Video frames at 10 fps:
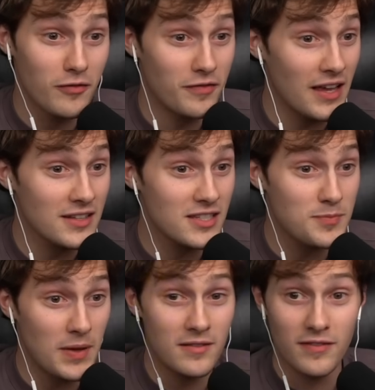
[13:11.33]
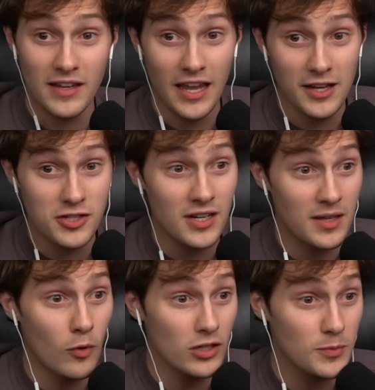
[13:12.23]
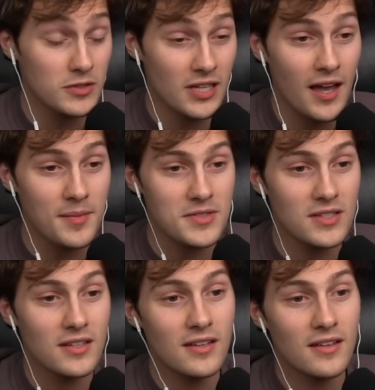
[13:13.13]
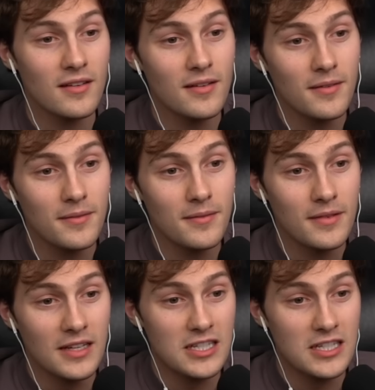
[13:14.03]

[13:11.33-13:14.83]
Vance has been vacationing multiple times. He's